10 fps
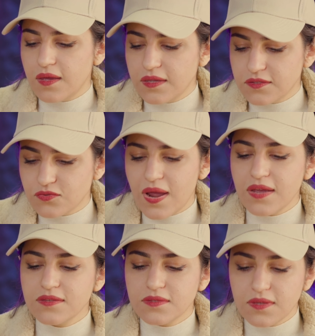
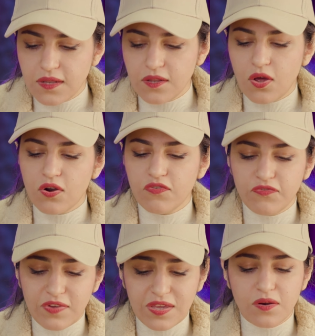attracts a lot of
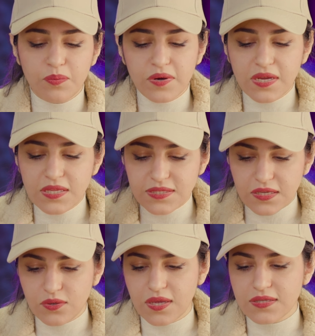fingerprints,
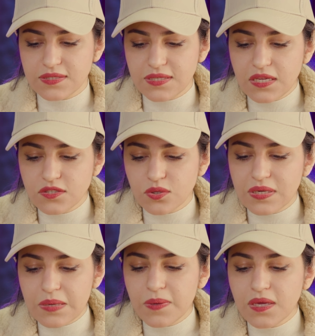and you can see it, so
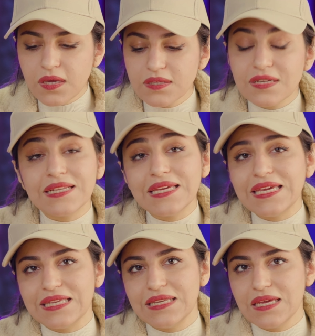keeping it
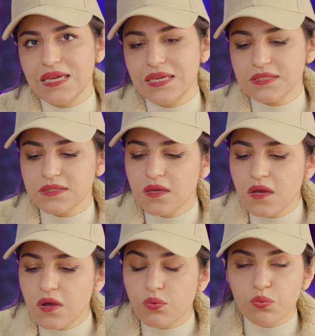clean is
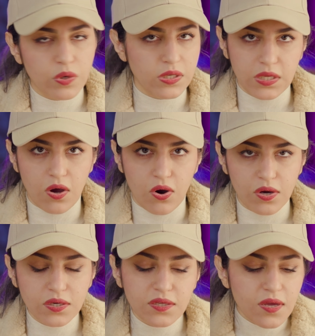really hard.